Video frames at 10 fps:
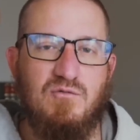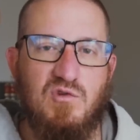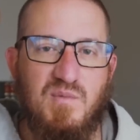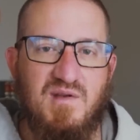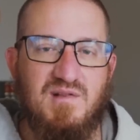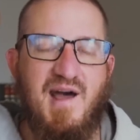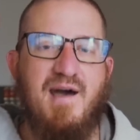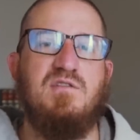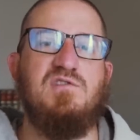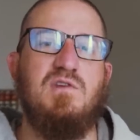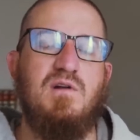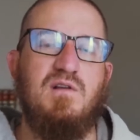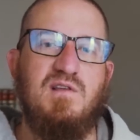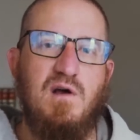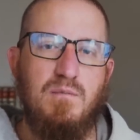Let's be lavish in our
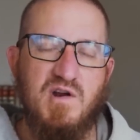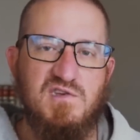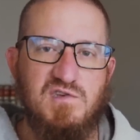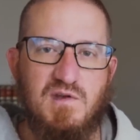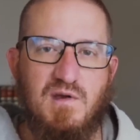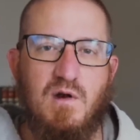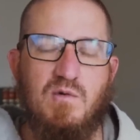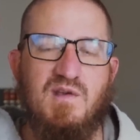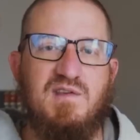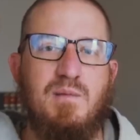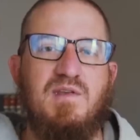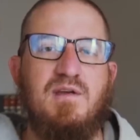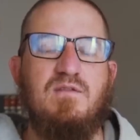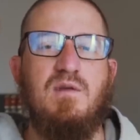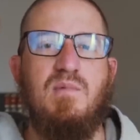celebration and our
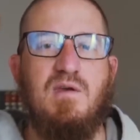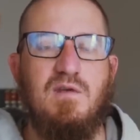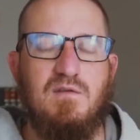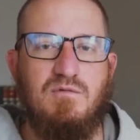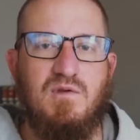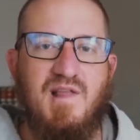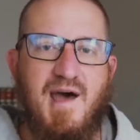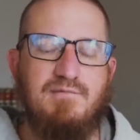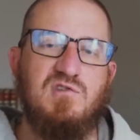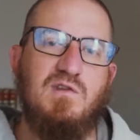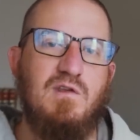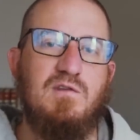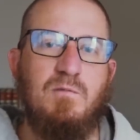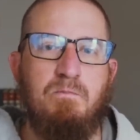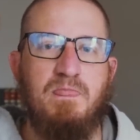receptivity because of the lavishness